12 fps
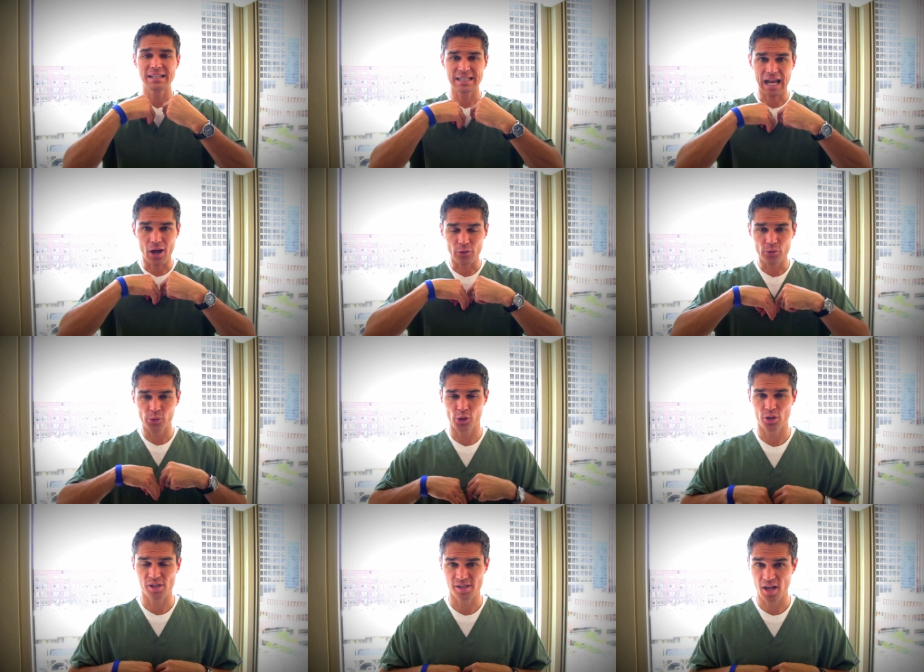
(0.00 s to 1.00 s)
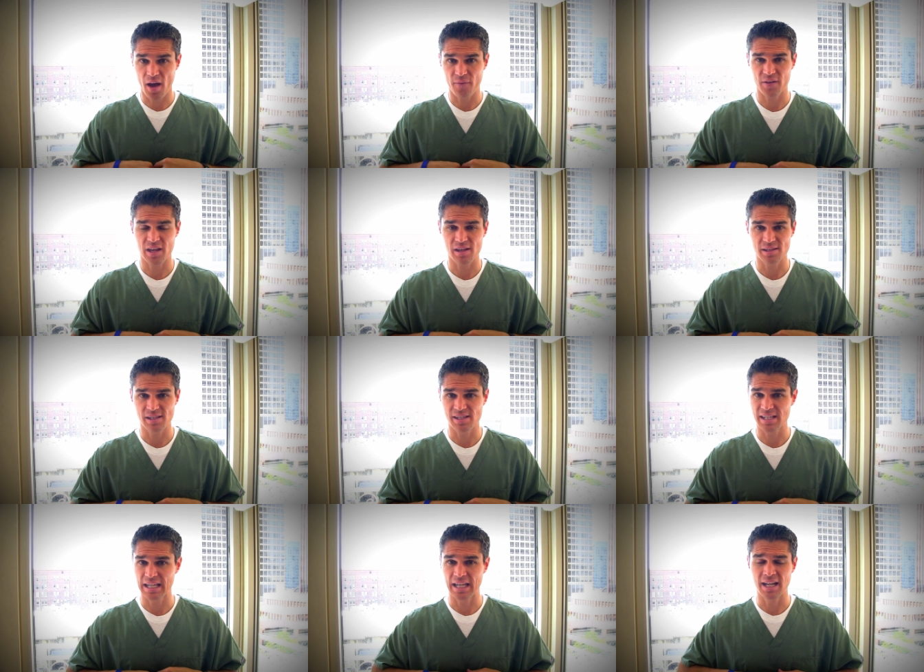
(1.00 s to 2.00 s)
down through your esophagus is
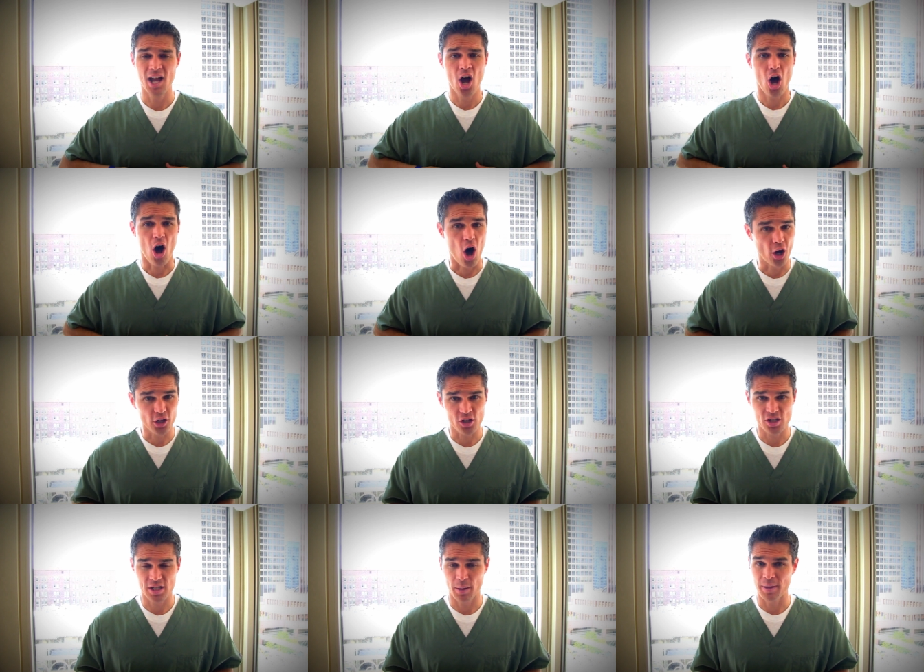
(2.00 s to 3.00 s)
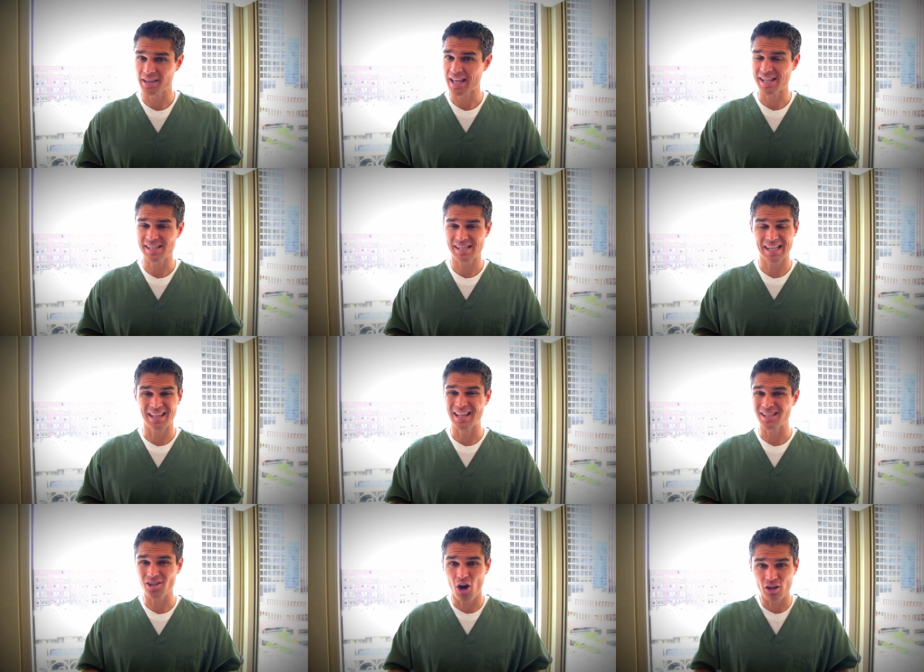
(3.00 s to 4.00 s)
skin, all your stomach, that skin,
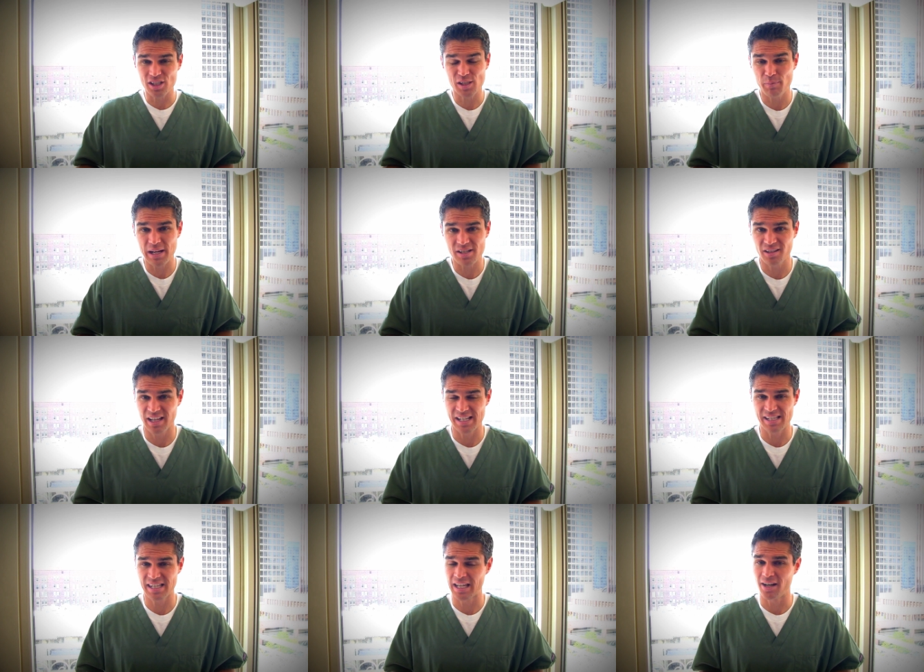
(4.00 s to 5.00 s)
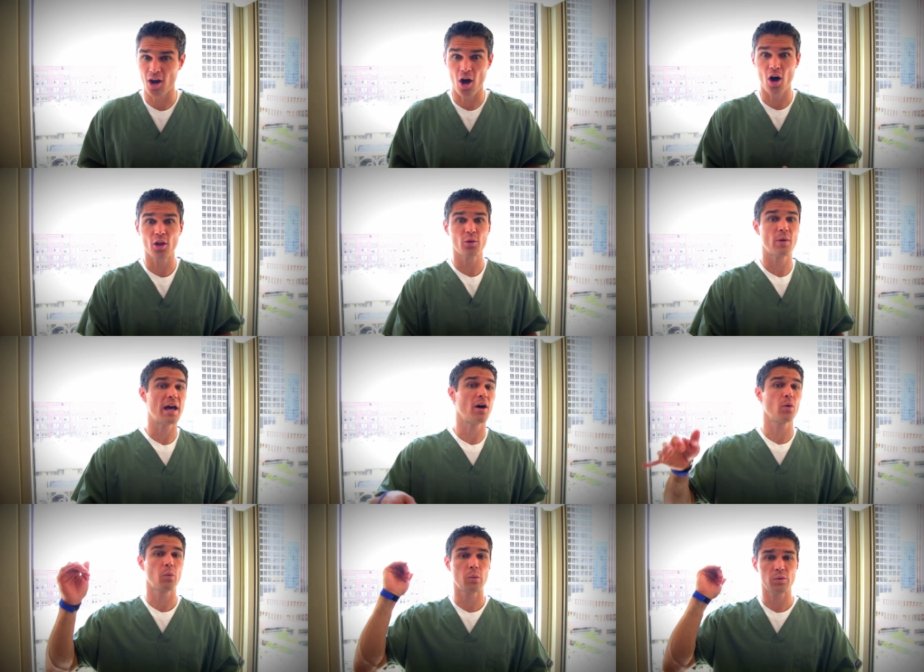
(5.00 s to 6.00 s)
that's all specialized skin, all the way
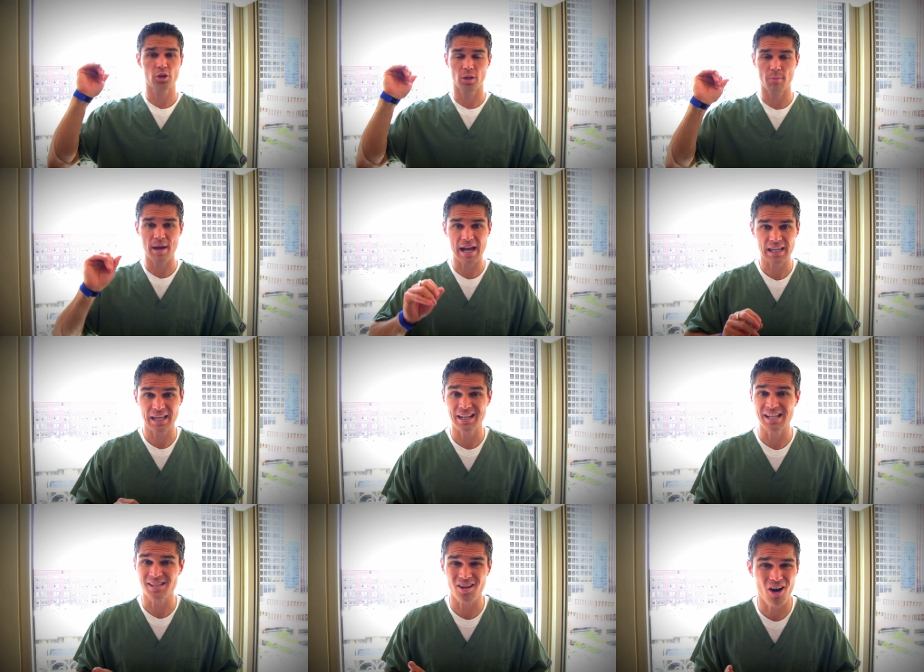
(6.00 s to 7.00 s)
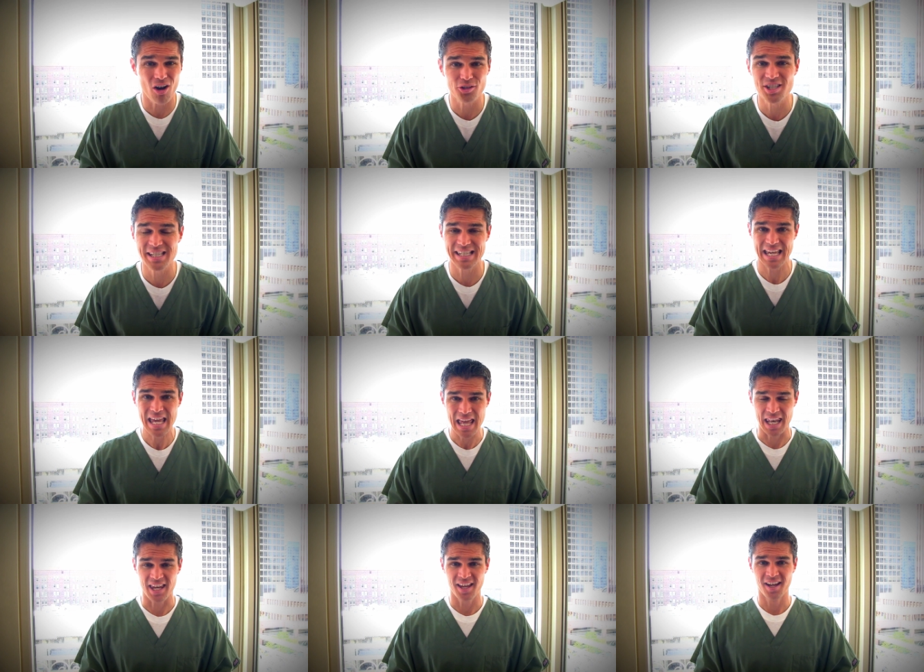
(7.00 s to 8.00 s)
out to the back end is all
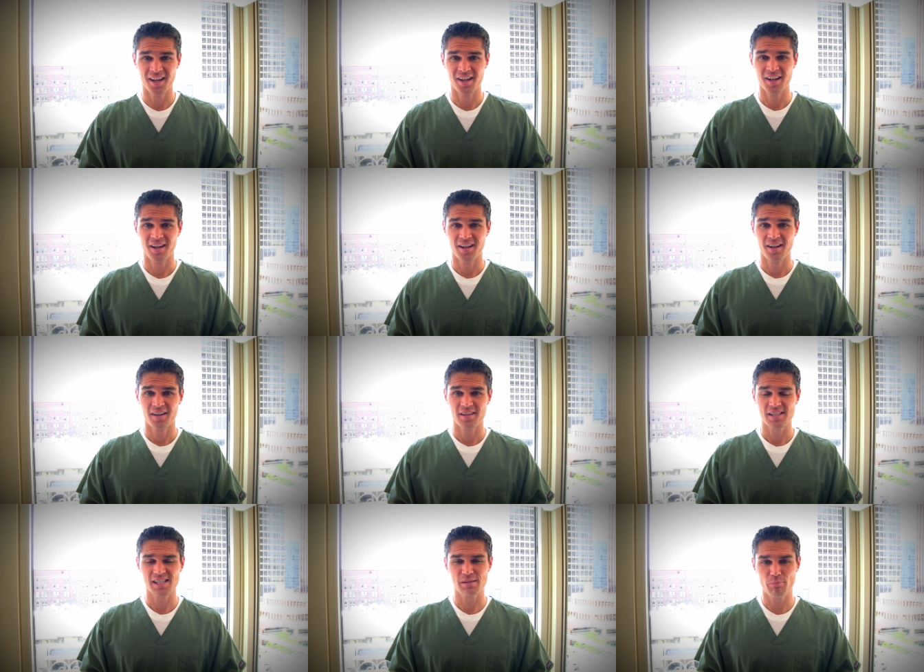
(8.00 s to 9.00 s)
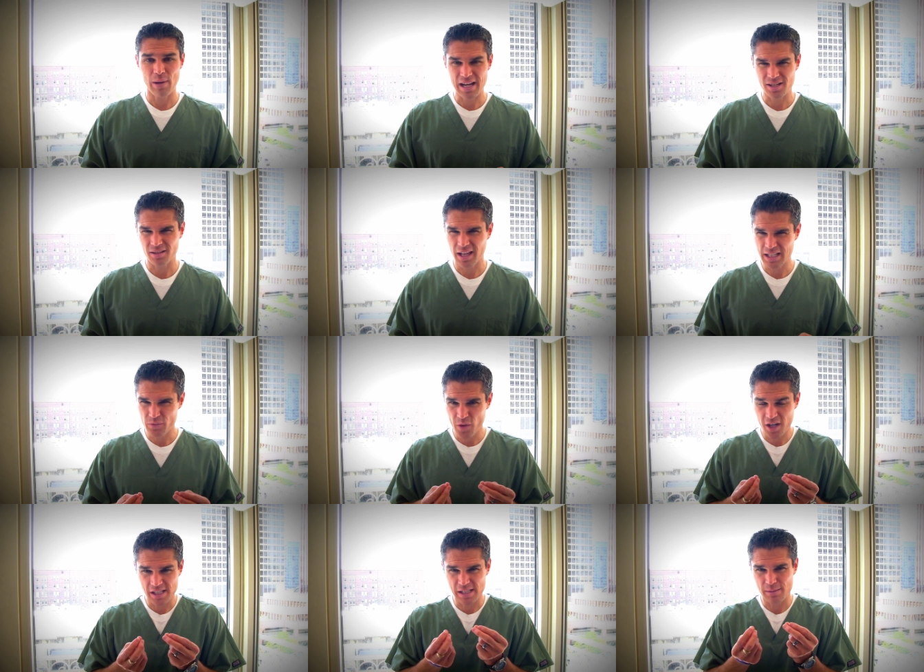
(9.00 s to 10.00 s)
skin. Specialized,
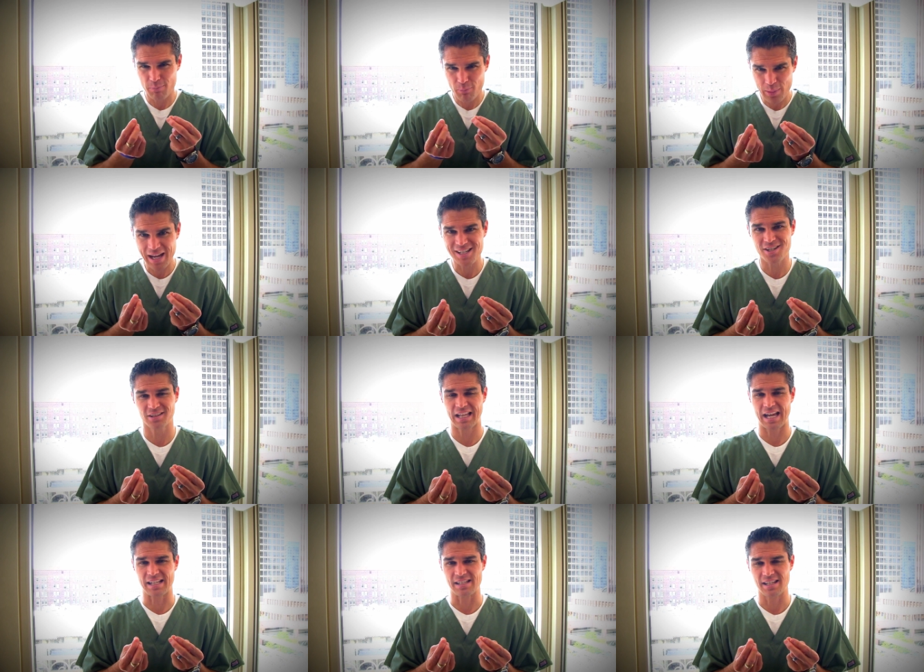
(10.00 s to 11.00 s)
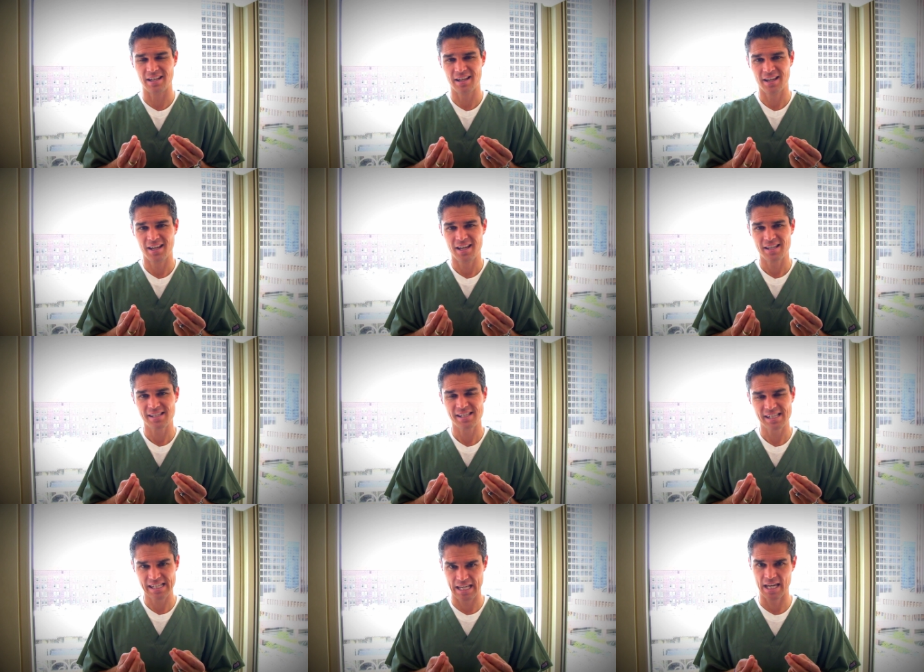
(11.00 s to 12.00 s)
very specialized
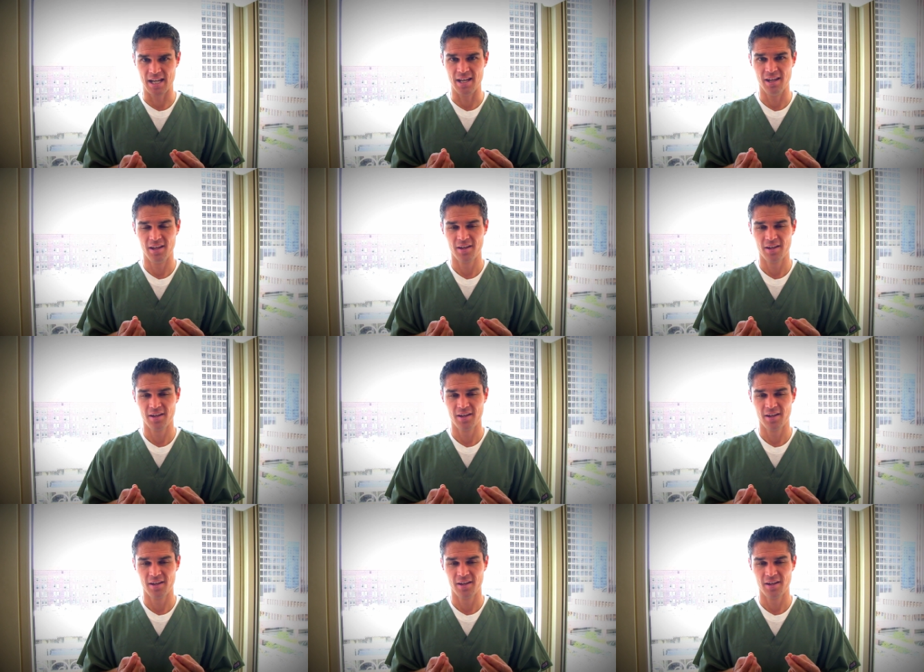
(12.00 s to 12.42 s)
skin.